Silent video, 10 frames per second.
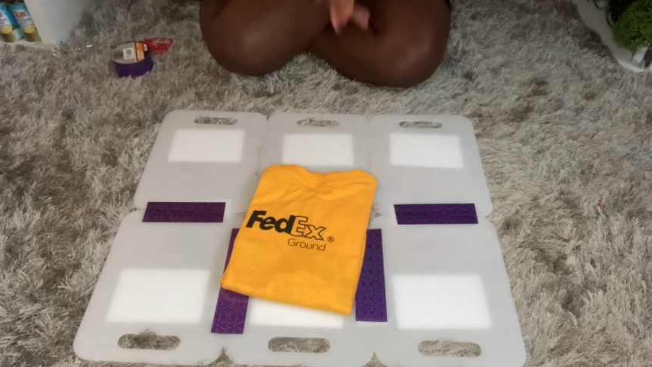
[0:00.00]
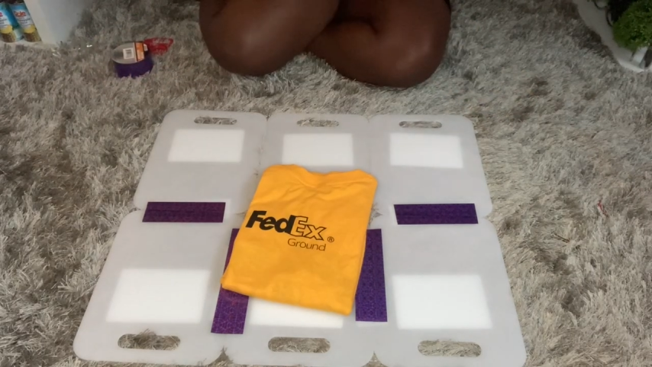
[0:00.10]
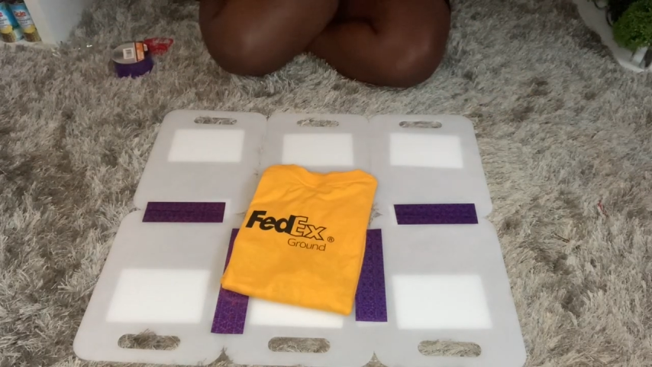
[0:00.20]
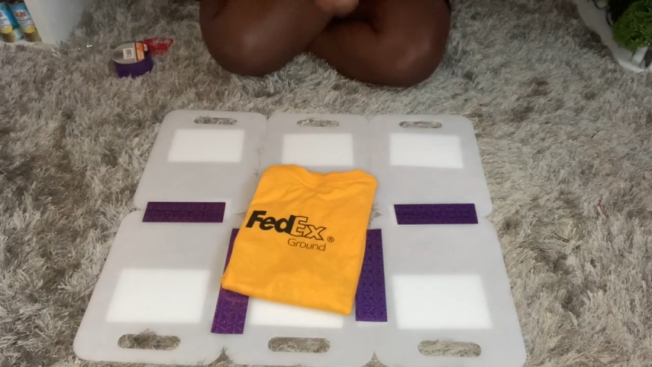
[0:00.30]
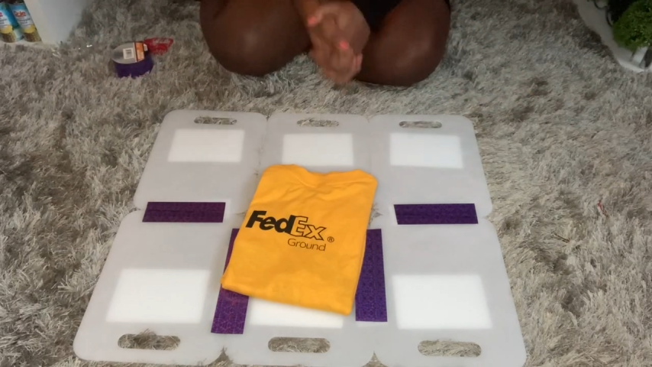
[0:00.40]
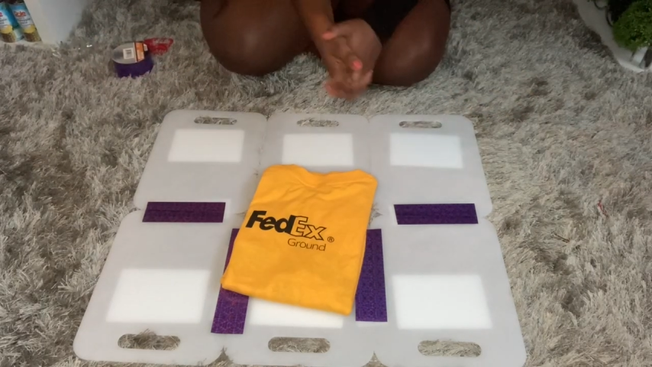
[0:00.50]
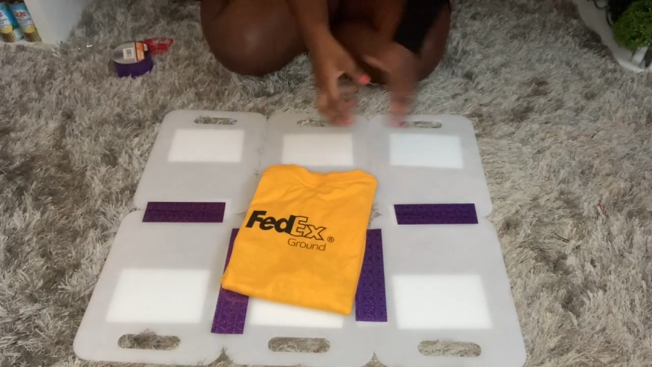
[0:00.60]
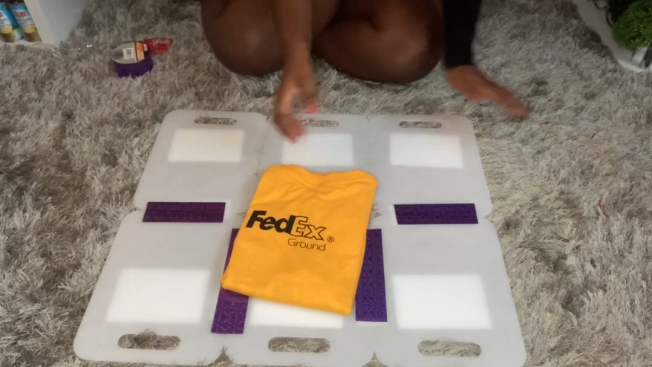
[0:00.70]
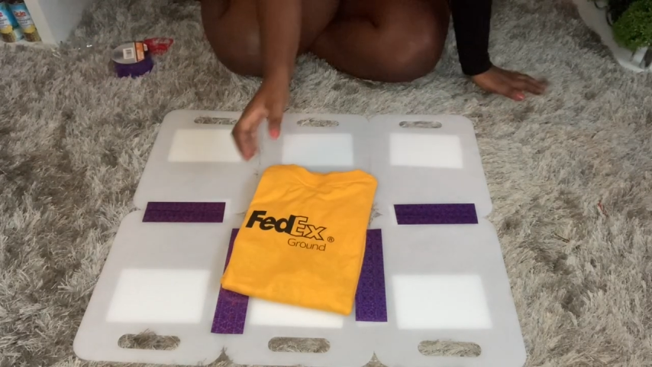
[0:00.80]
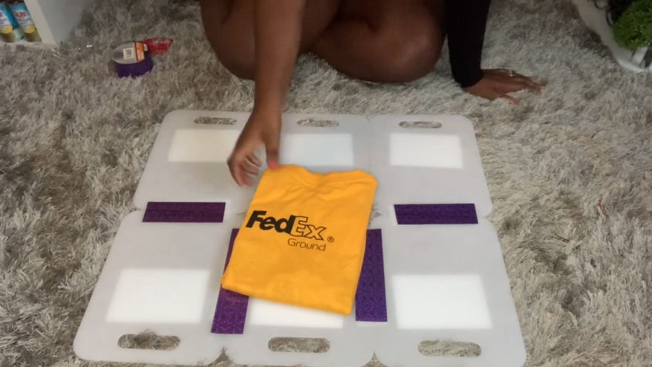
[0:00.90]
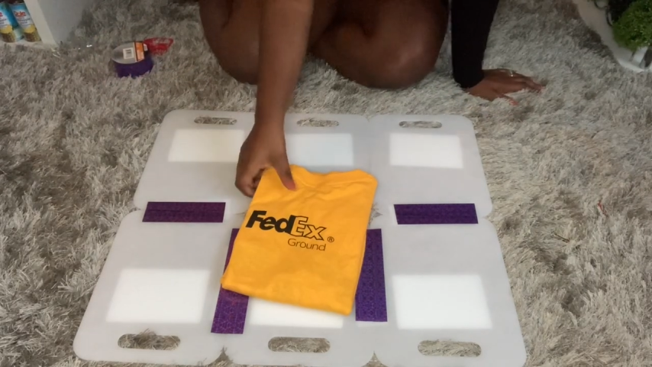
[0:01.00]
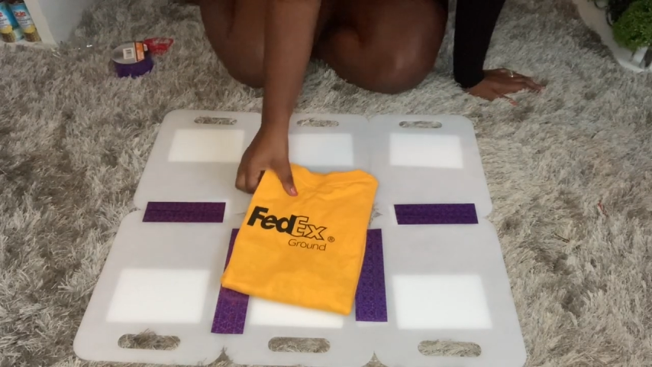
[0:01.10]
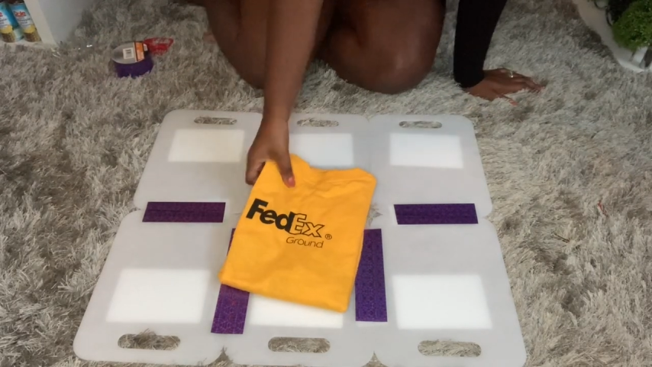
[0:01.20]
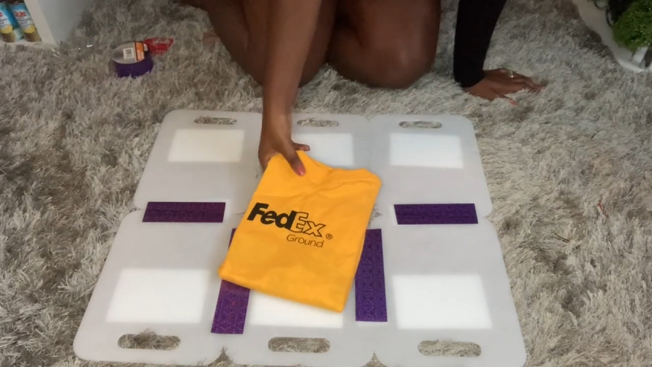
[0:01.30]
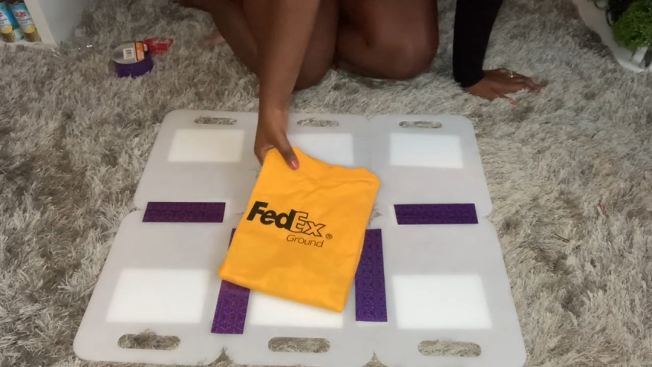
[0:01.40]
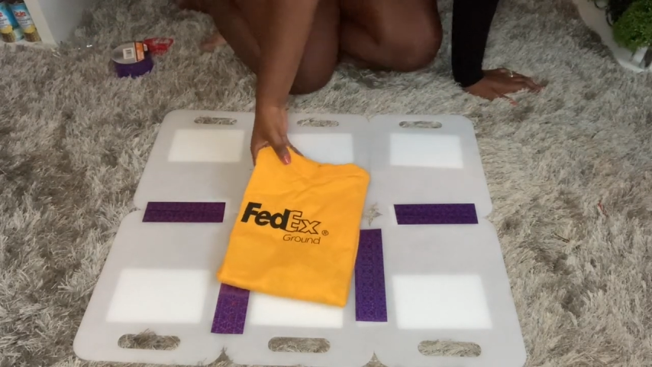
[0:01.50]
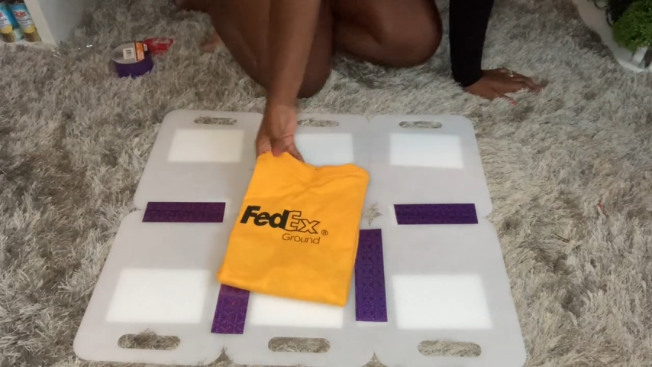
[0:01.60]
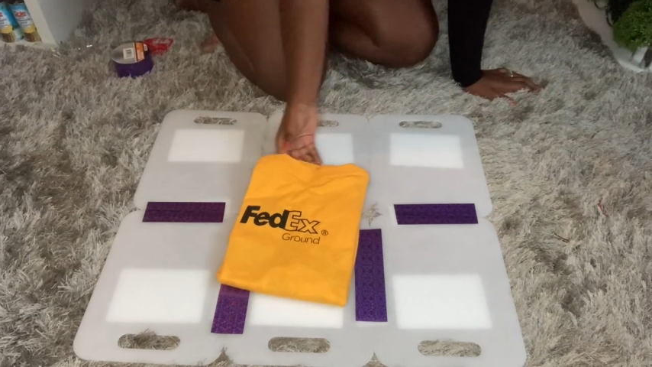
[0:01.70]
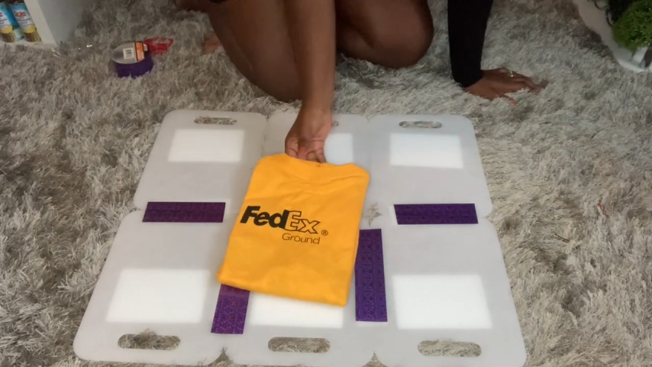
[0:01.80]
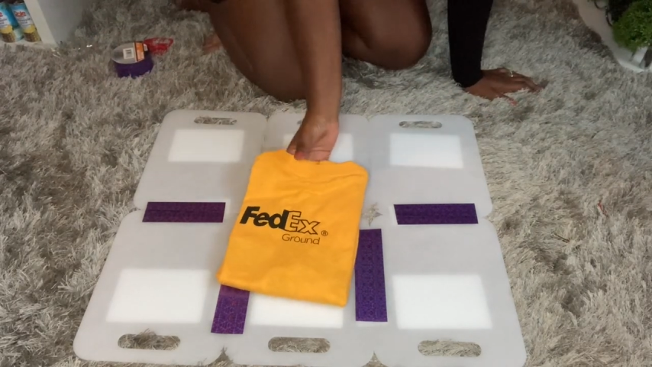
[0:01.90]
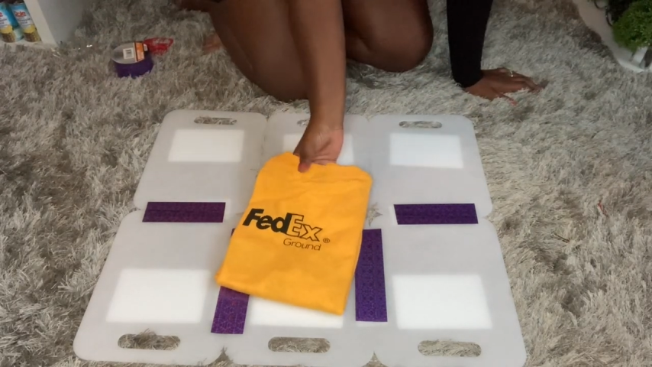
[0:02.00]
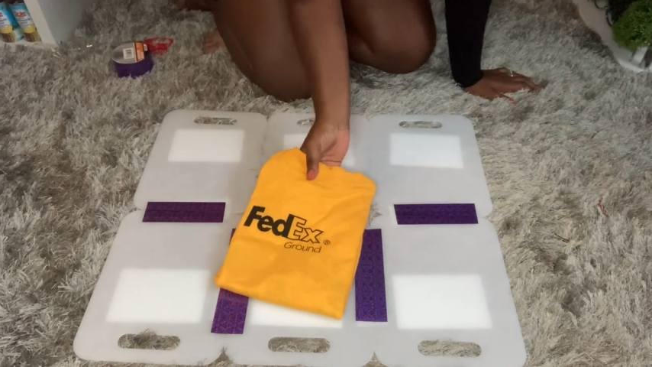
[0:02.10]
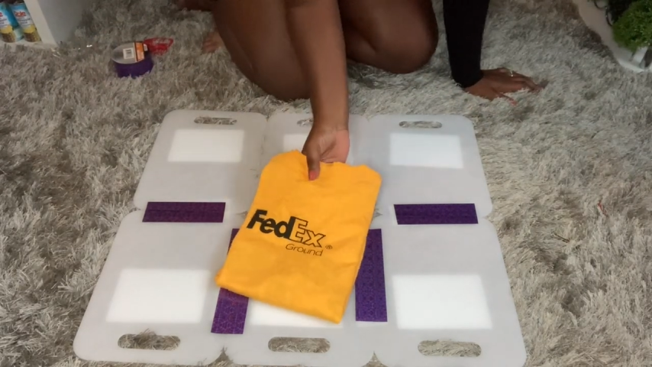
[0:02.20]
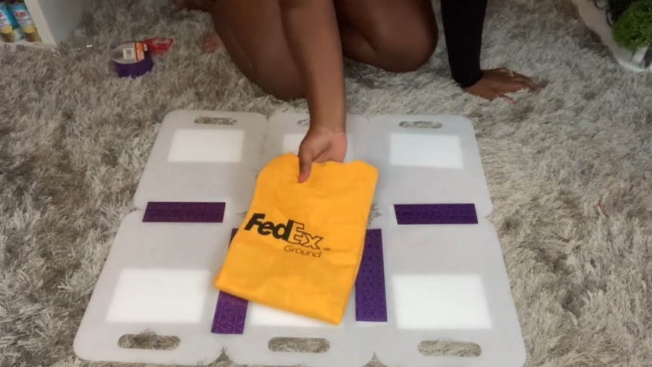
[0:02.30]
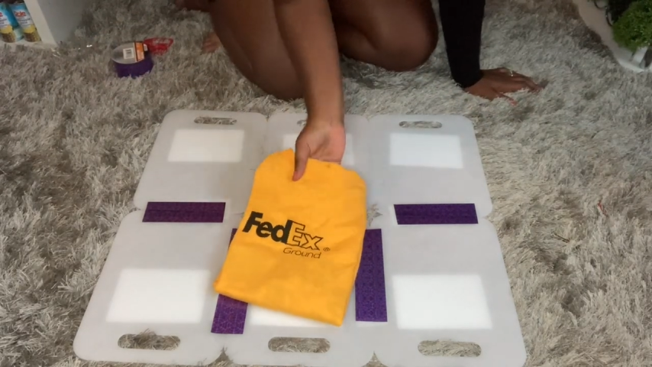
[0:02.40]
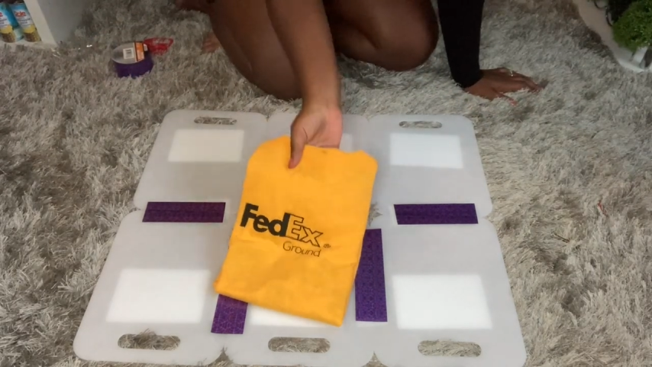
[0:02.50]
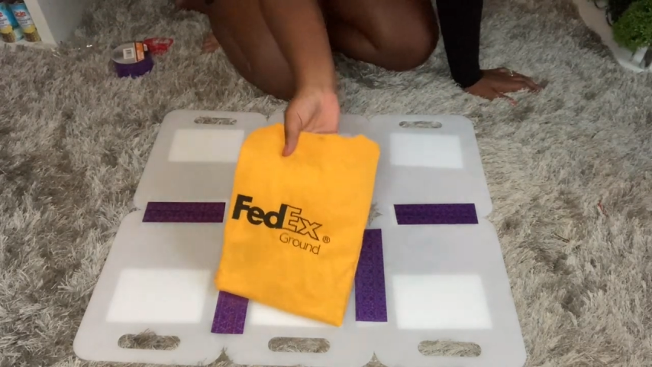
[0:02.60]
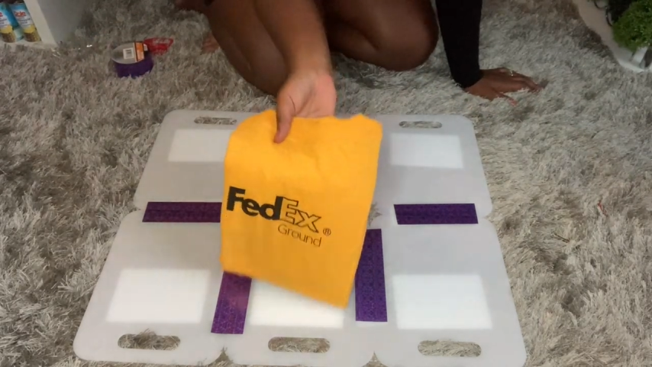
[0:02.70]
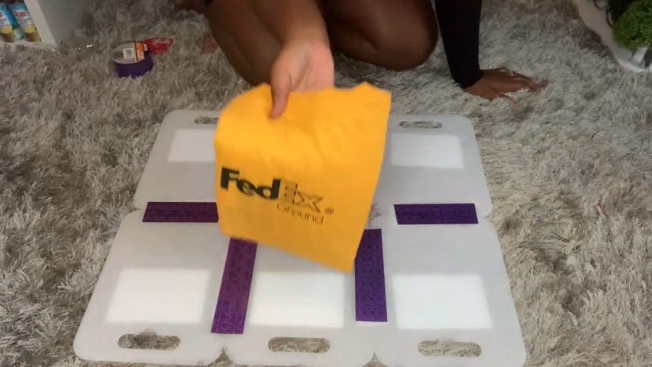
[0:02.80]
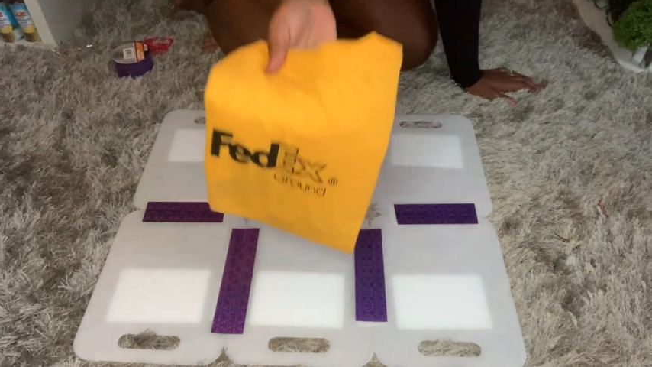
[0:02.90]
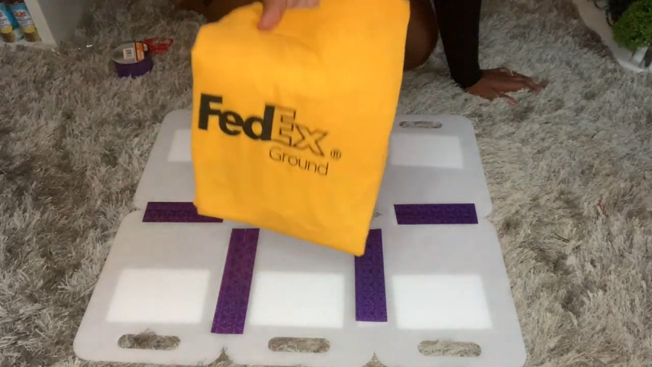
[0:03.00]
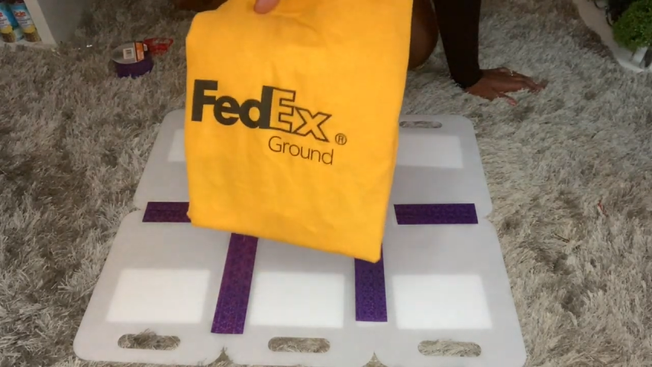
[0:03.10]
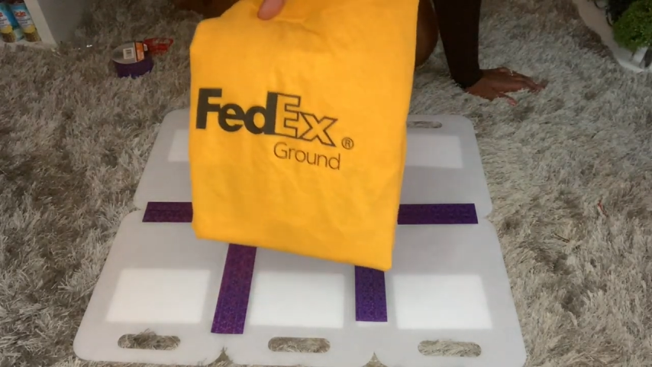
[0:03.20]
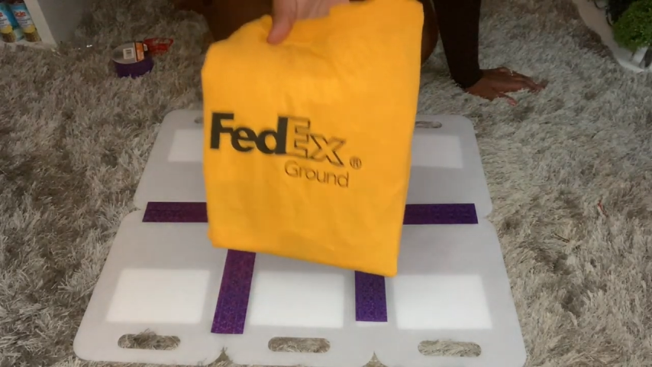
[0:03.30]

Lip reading: [unreadable: no face in view]